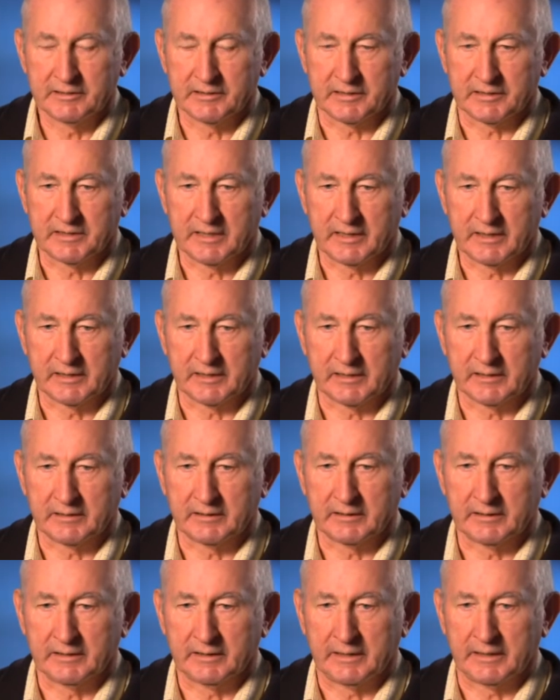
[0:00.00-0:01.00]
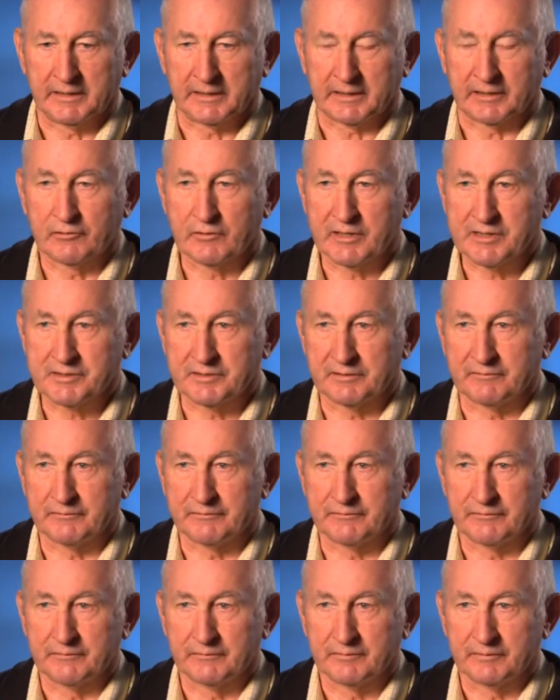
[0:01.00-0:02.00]
to take an
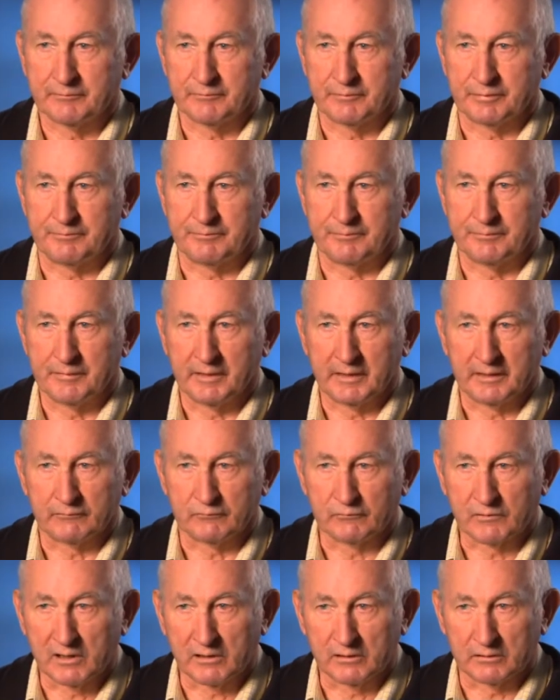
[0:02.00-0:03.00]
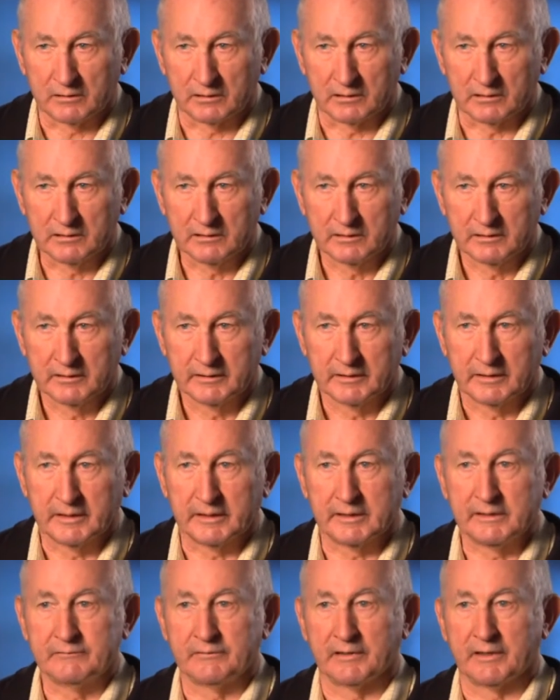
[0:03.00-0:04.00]
aggressive role,
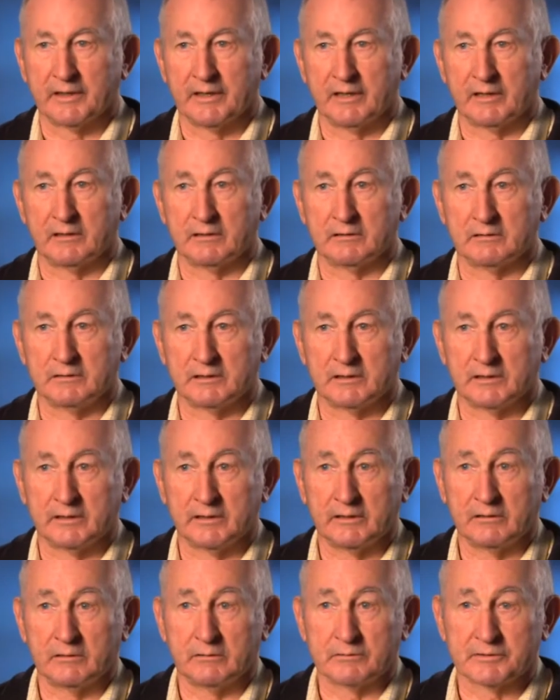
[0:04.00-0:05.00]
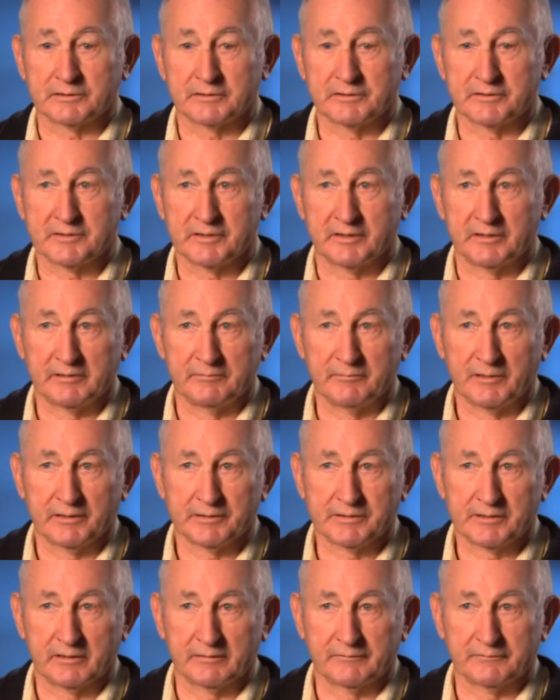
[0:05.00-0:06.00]
even though I always considered
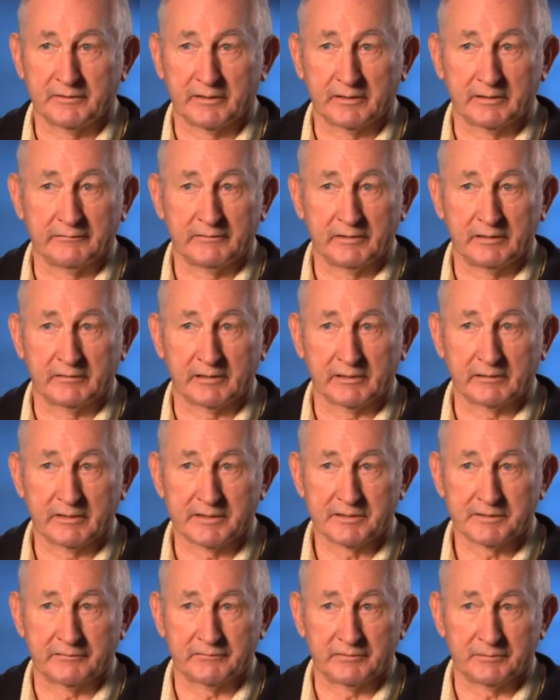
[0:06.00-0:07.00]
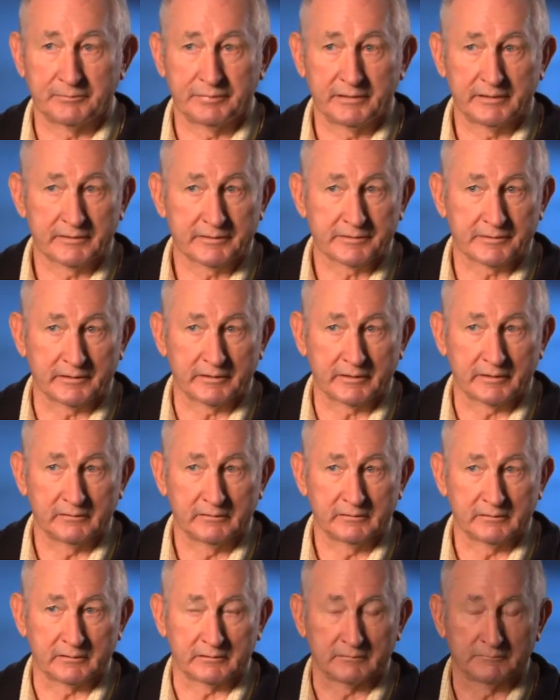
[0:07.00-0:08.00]
myself not a very aggressive person at
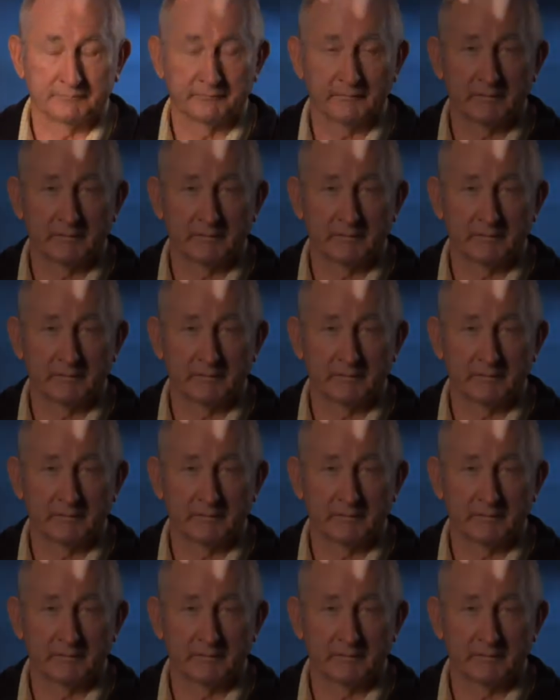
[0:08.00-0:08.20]
all.